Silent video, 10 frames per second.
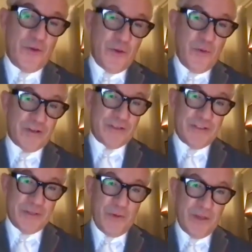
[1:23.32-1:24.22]
you asked
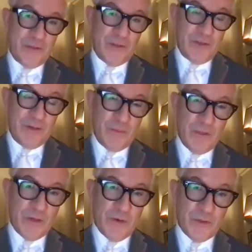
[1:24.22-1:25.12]
this question
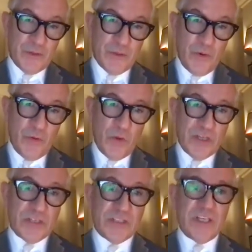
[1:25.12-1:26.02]
because we
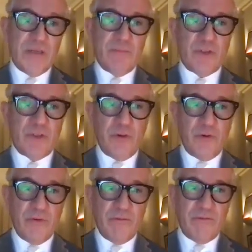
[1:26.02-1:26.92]
seem
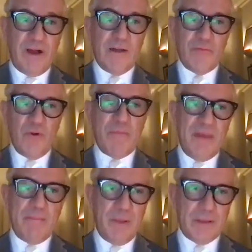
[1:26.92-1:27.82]
to have
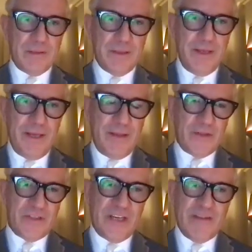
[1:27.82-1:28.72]
unremembered
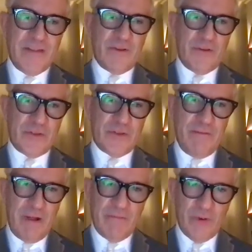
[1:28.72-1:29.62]
the
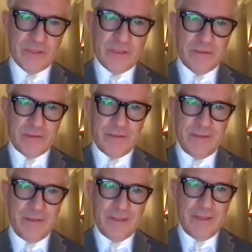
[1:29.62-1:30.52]
significance of our
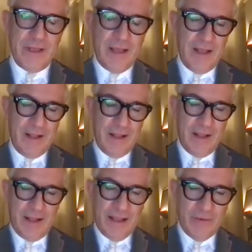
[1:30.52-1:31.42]
voices.
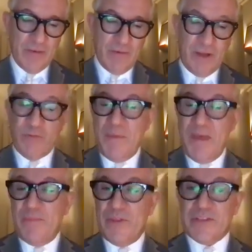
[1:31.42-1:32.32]

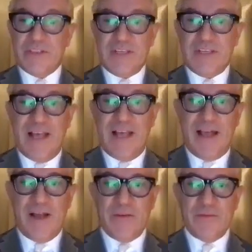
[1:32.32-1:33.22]
And we've unremembered
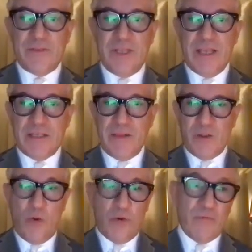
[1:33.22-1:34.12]
that
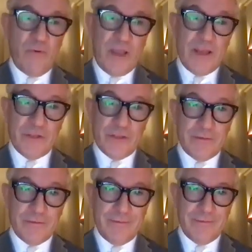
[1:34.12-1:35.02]
sound is at the core of
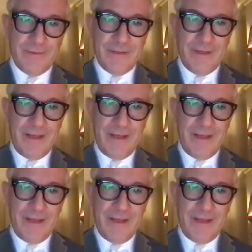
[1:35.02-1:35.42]
creation.